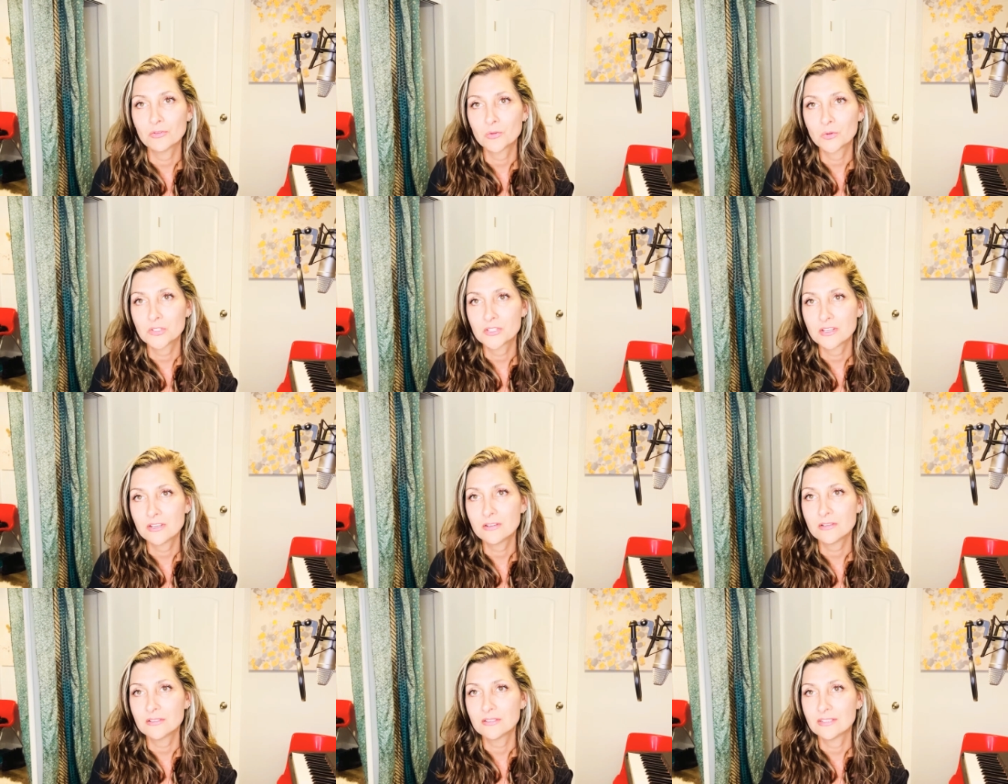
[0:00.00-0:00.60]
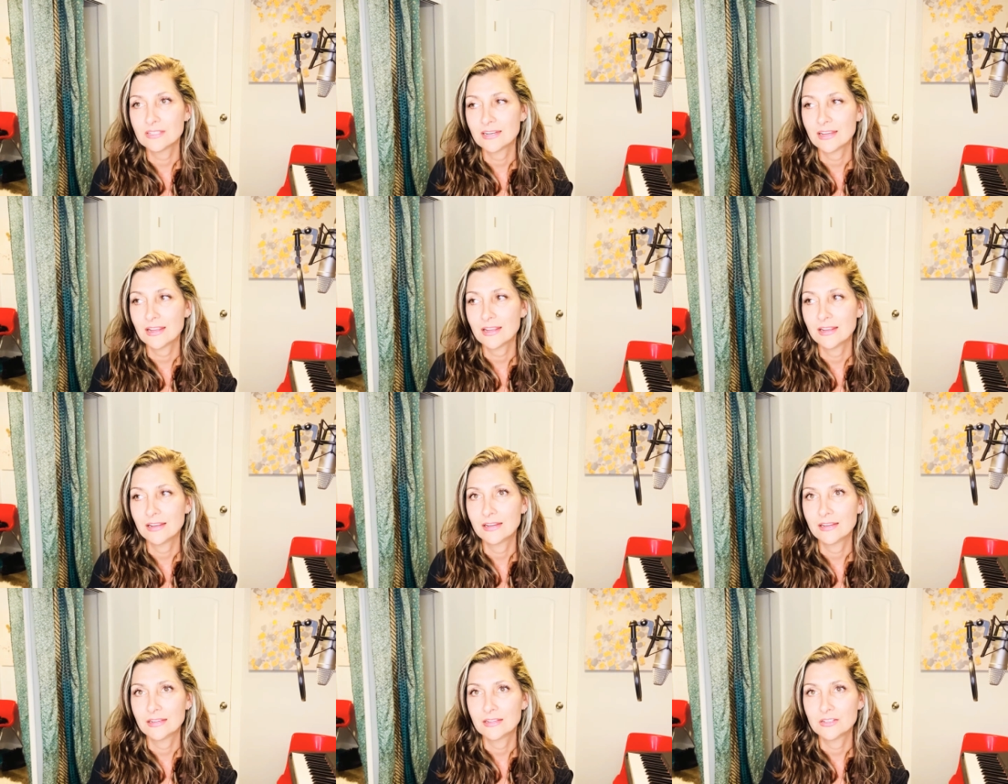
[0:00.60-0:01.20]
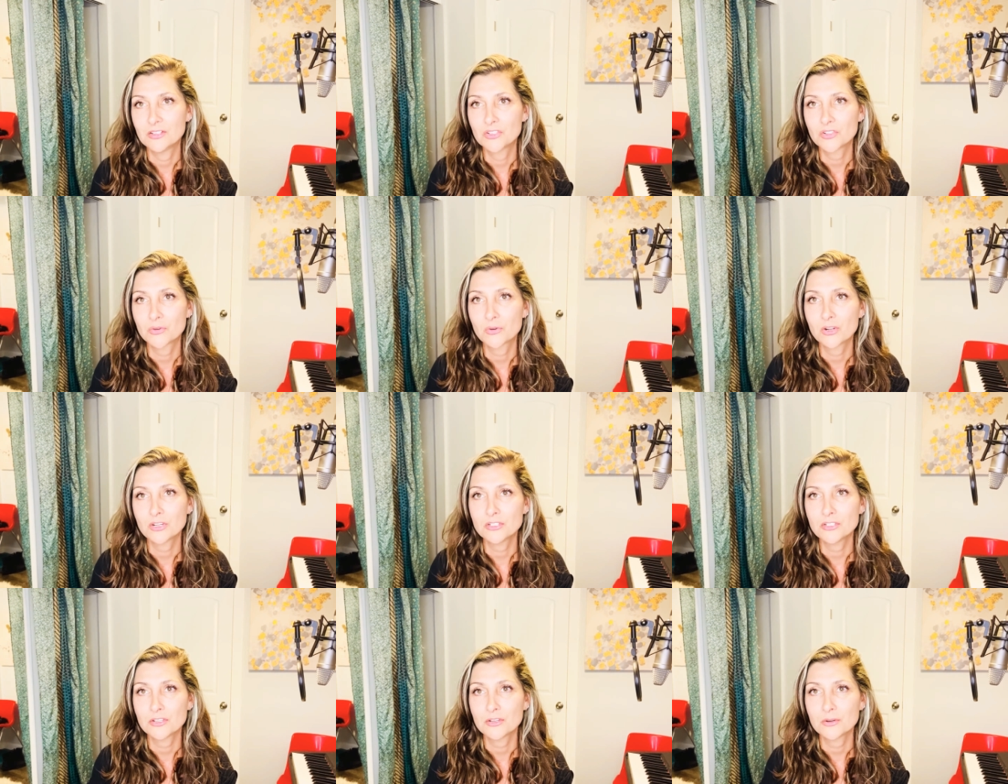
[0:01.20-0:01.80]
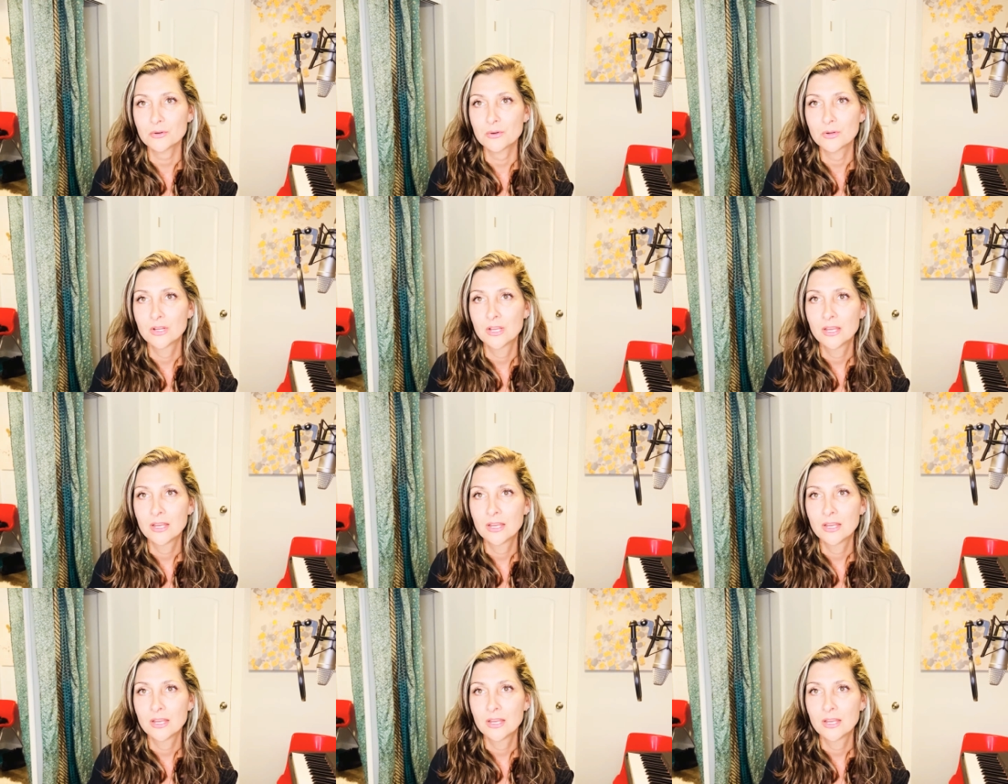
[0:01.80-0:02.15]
was killed today in Toronto.